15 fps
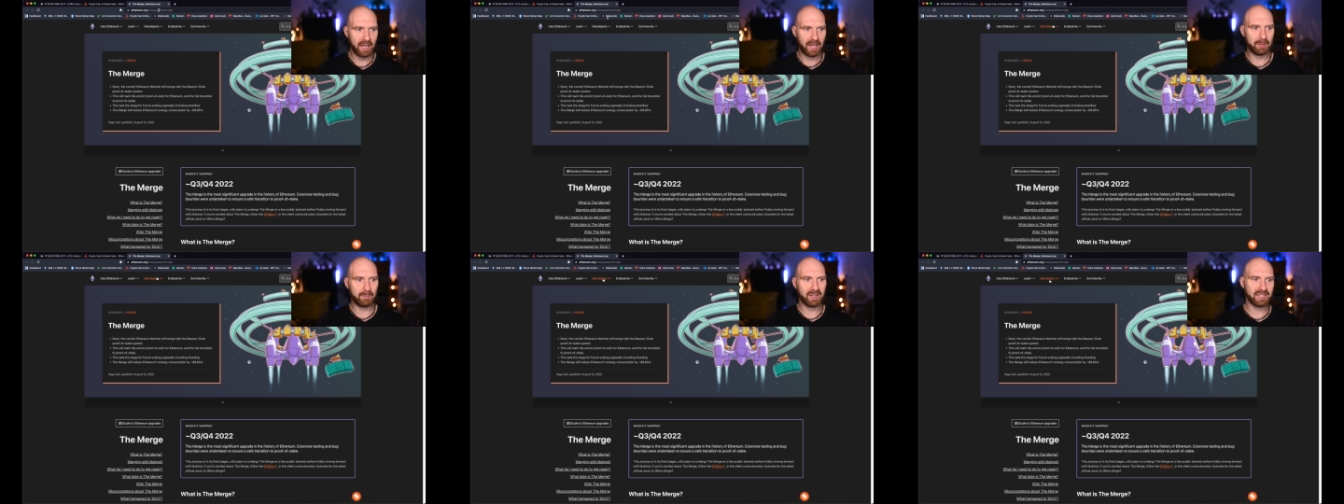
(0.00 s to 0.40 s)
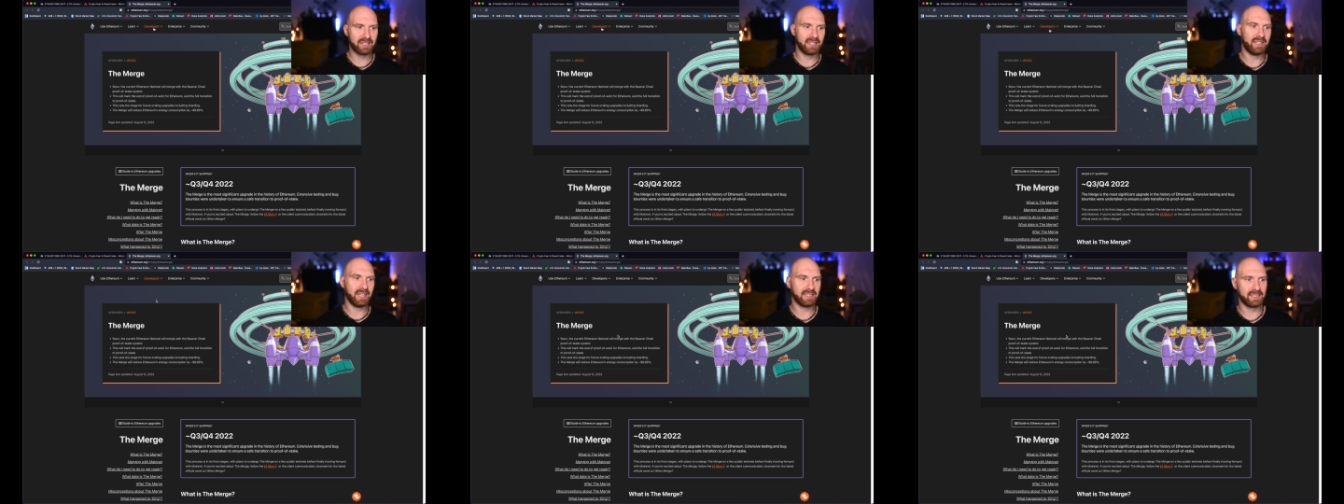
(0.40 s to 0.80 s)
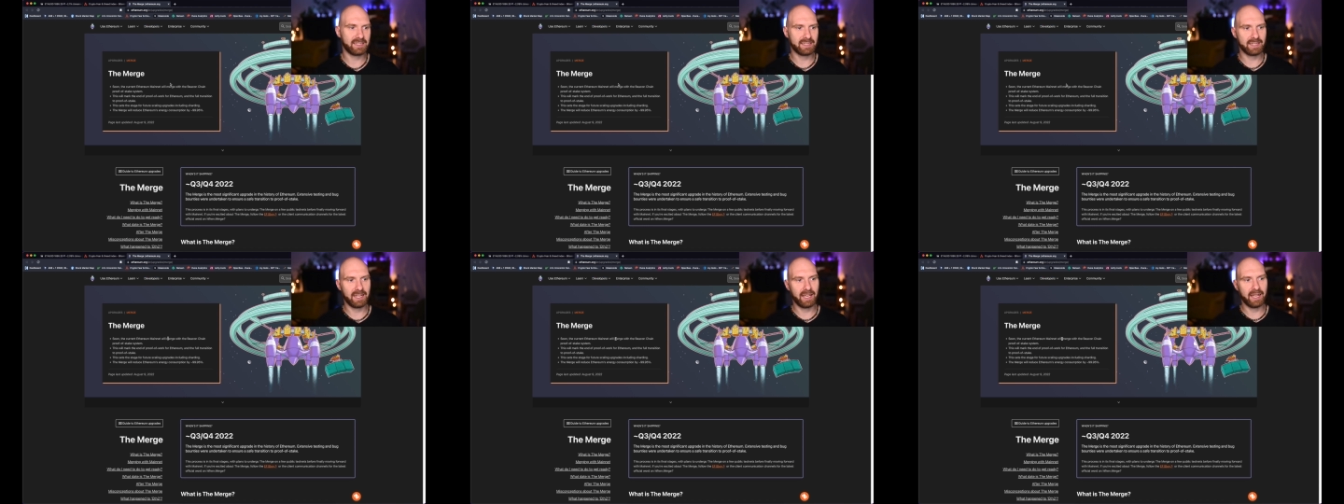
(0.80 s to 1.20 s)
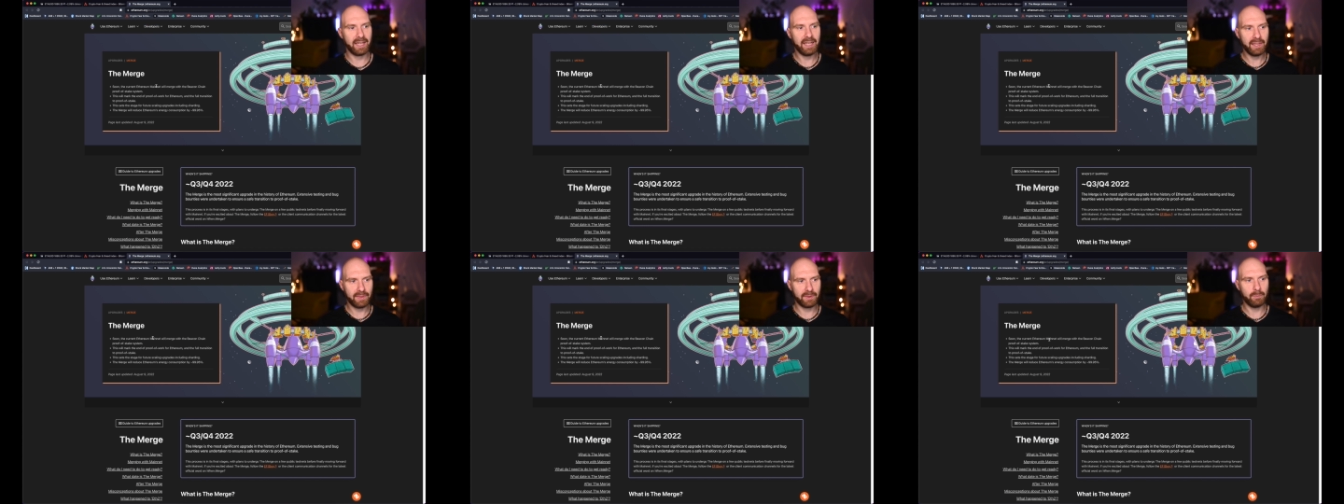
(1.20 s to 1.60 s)
and basically that's
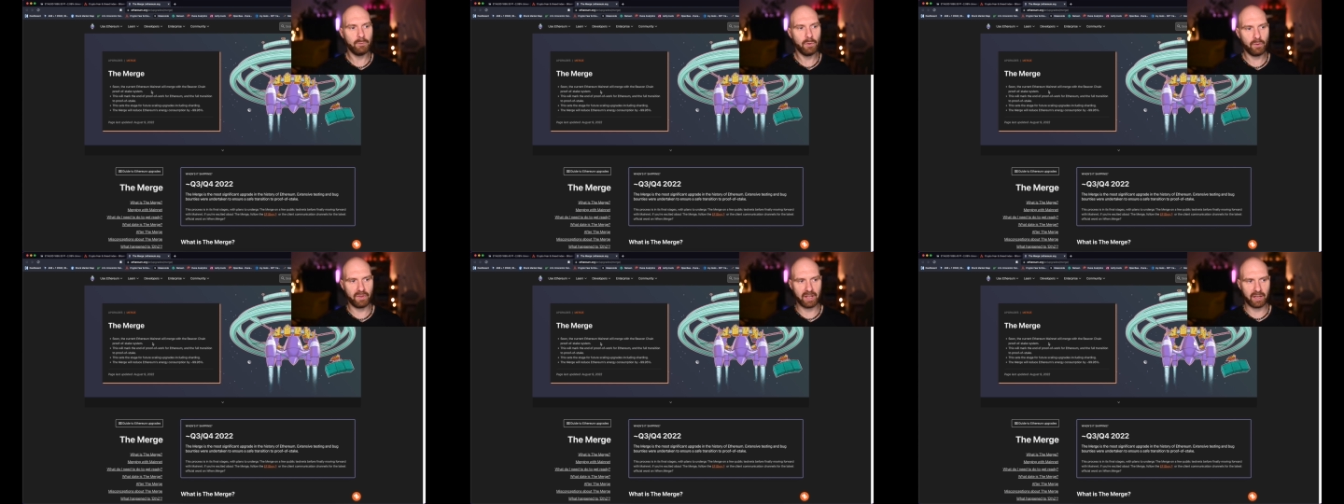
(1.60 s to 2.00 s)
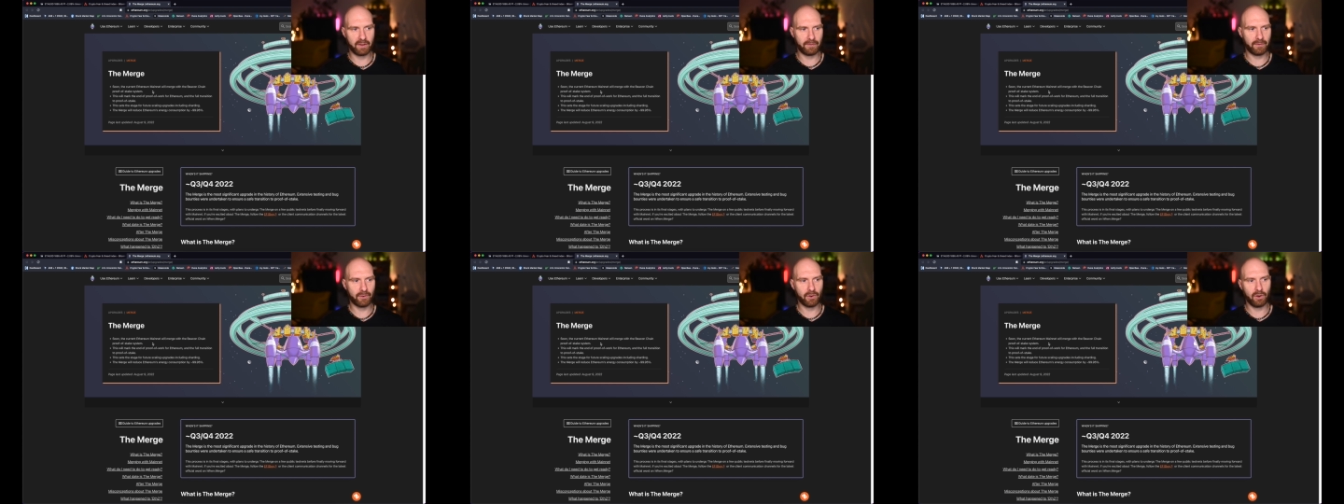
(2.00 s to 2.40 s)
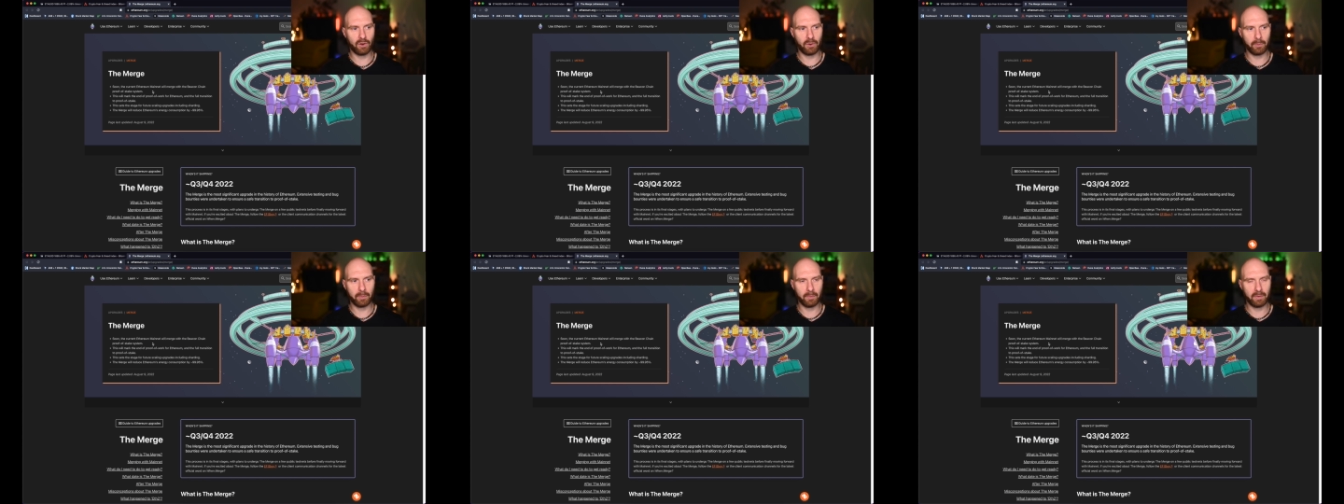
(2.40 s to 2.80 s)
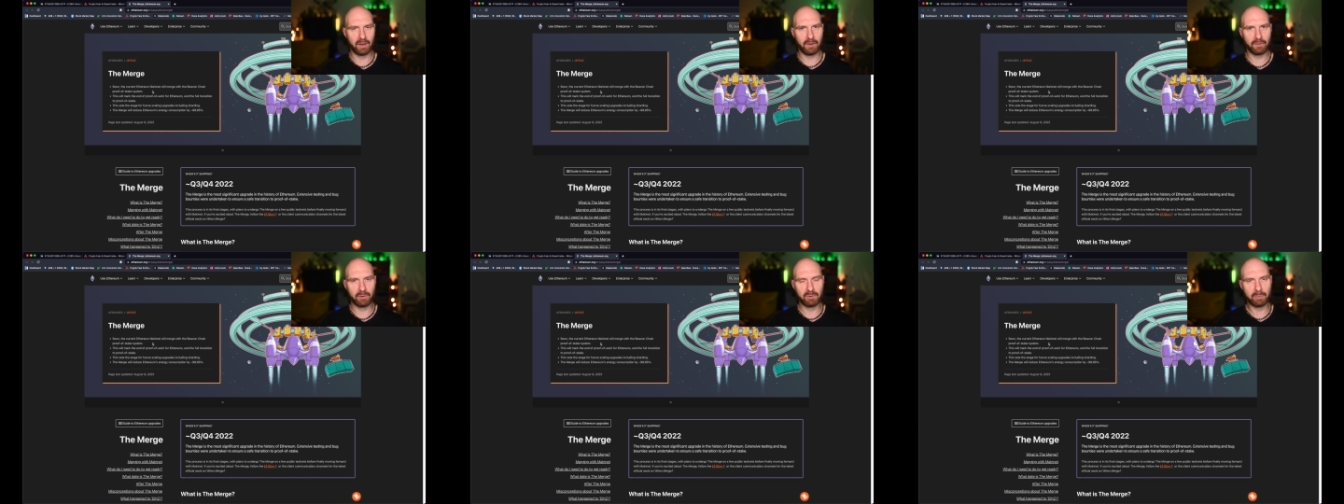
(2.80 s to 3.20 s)
ETH moving from
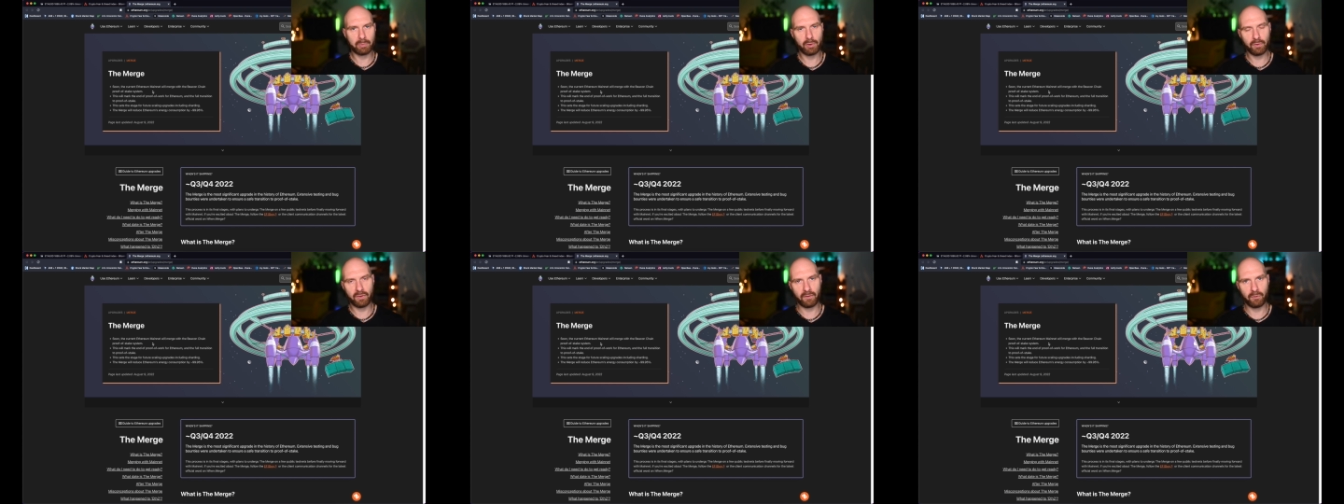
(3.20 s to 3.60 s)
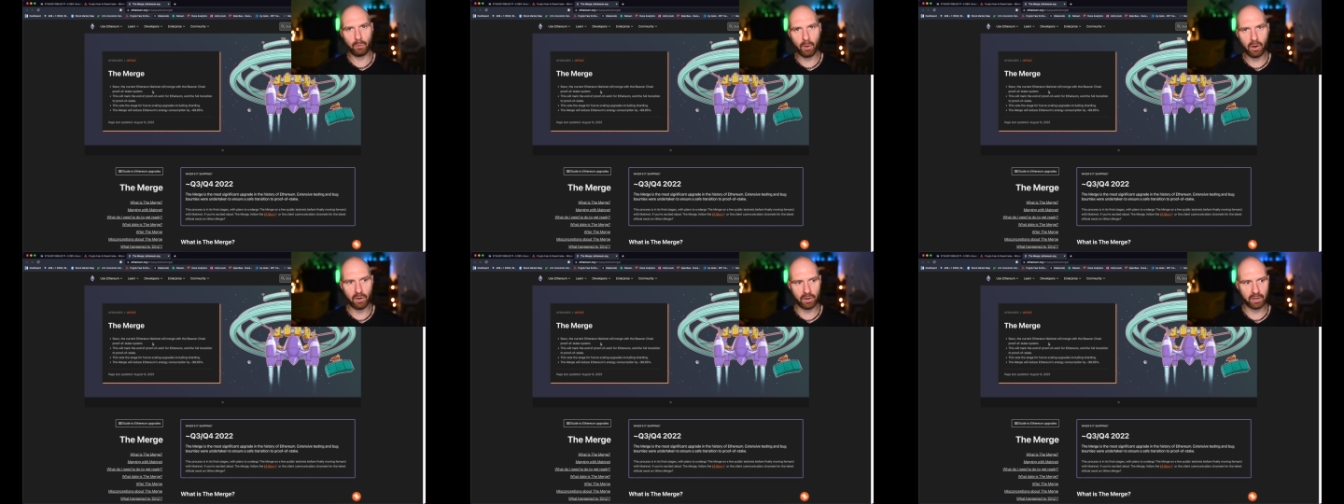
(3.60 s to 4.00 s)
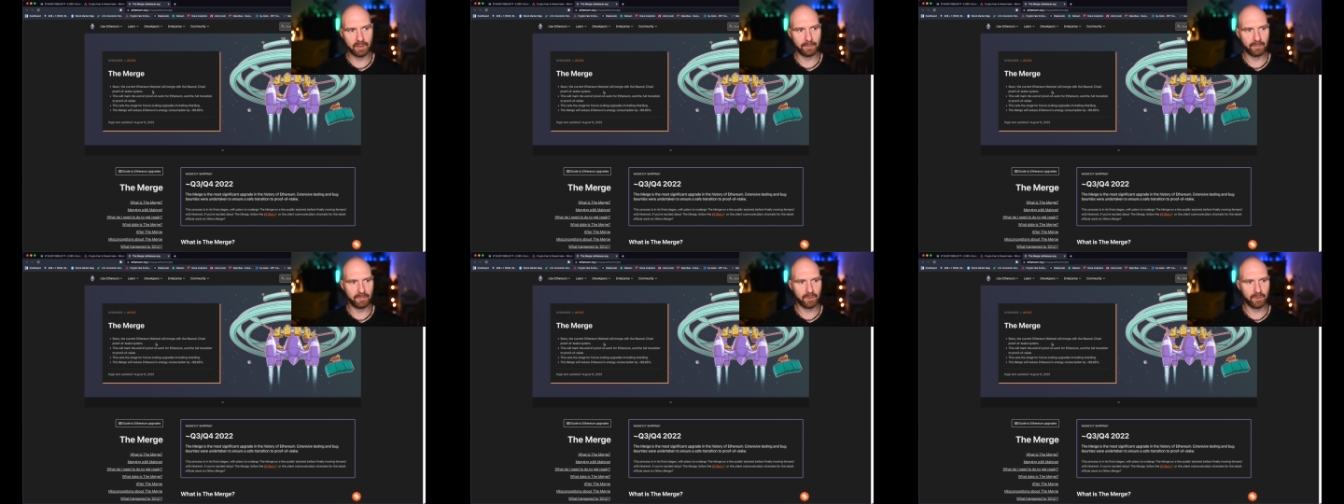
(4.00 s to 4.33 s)
from the proof of work